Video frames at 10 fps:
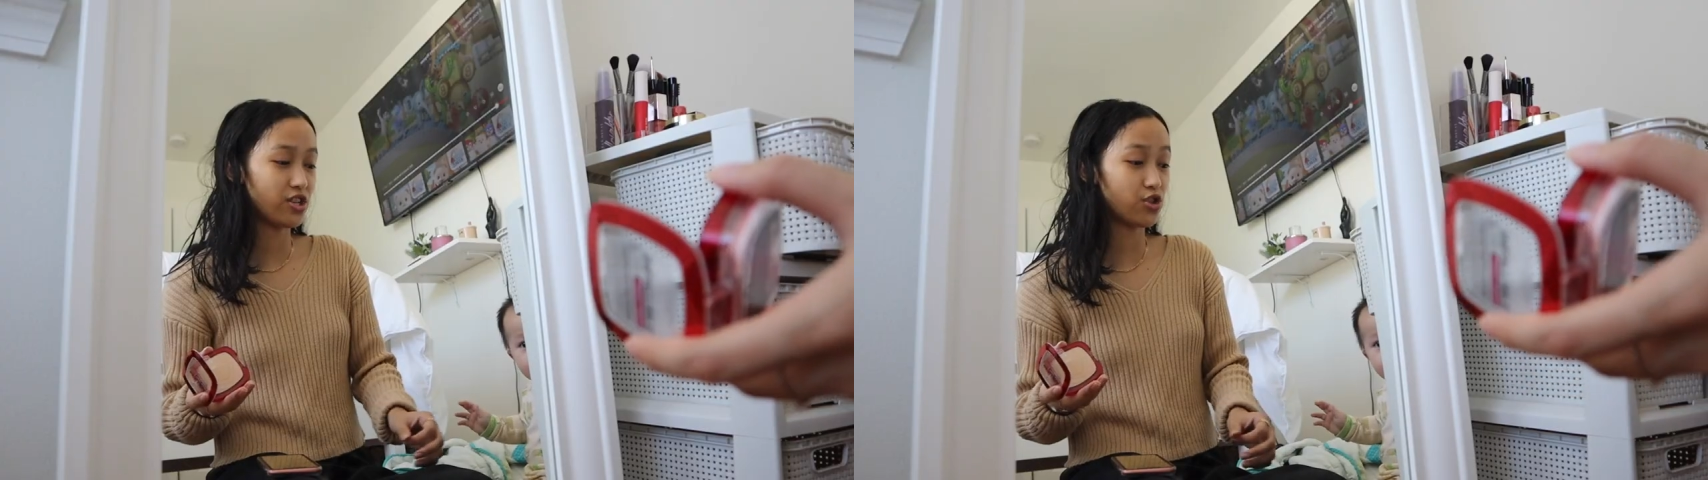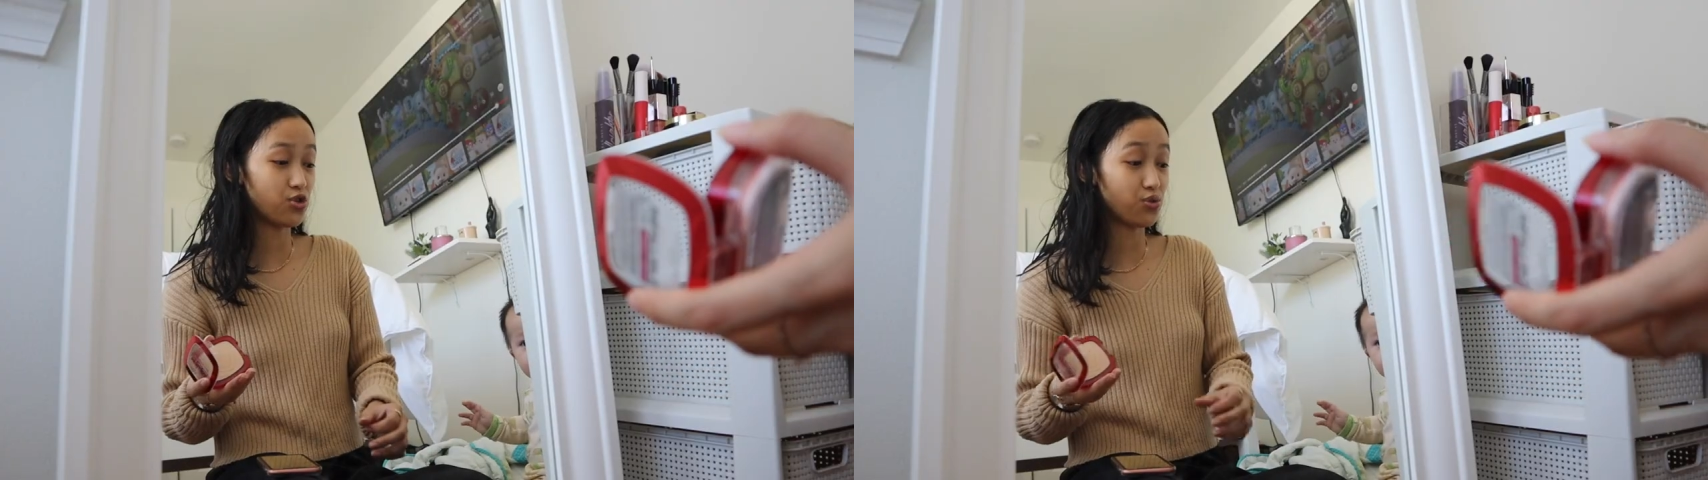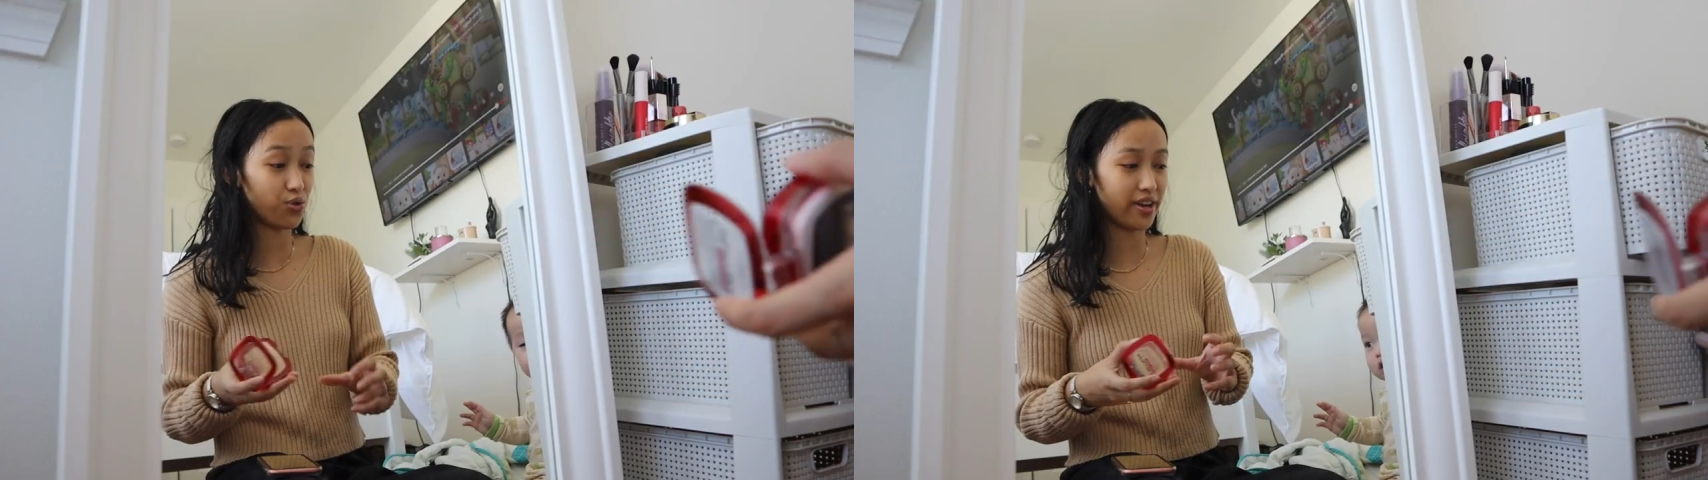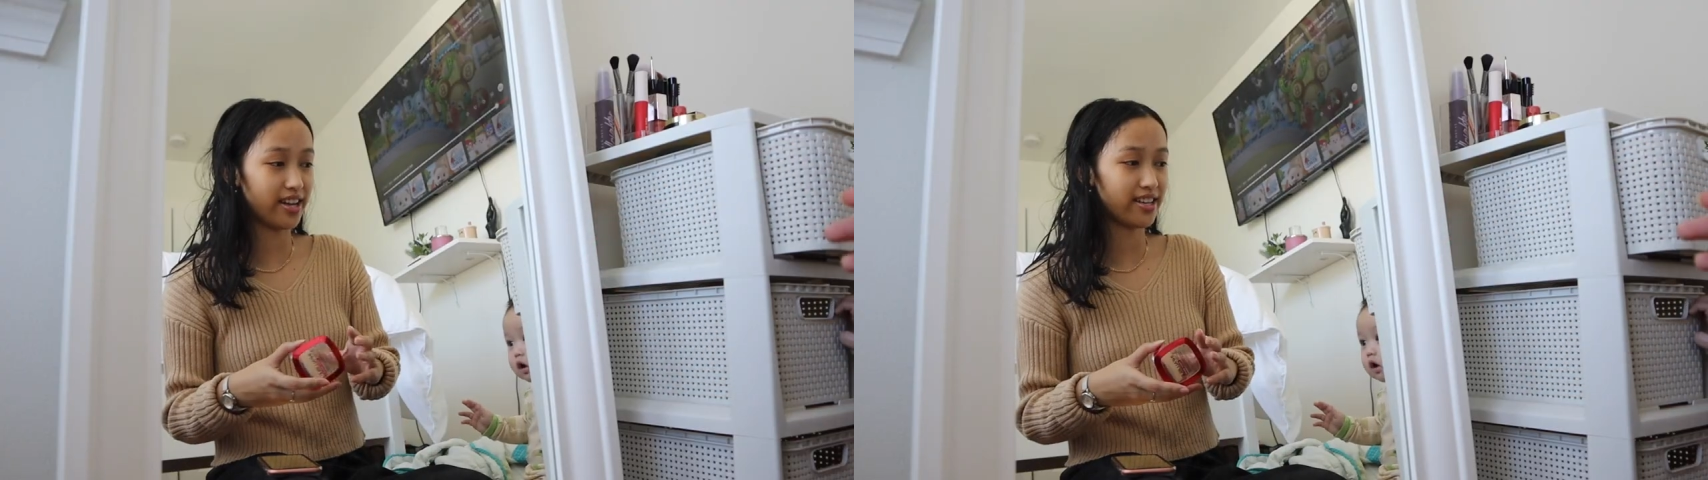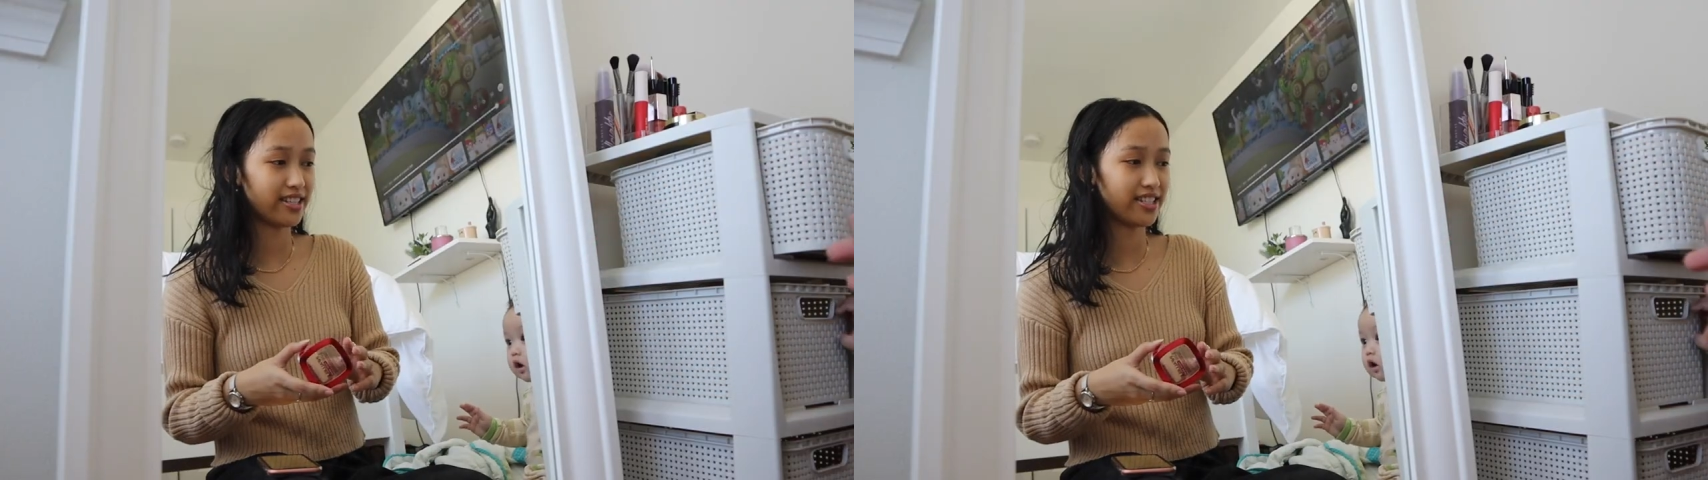a
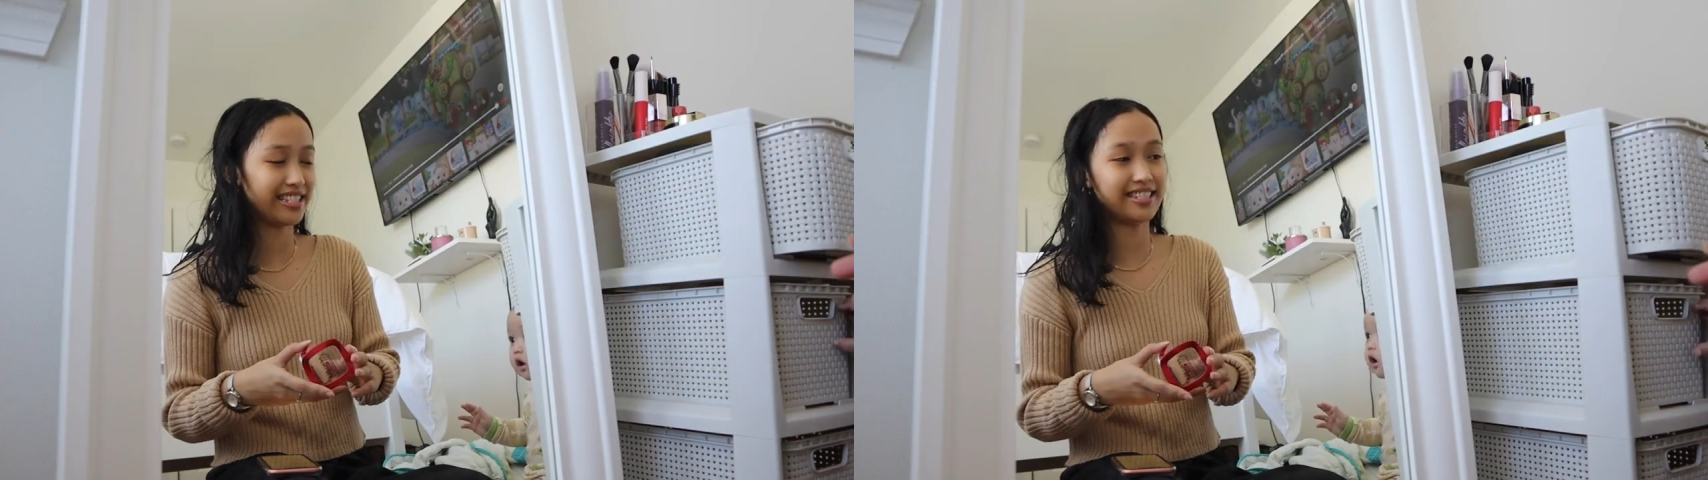joy to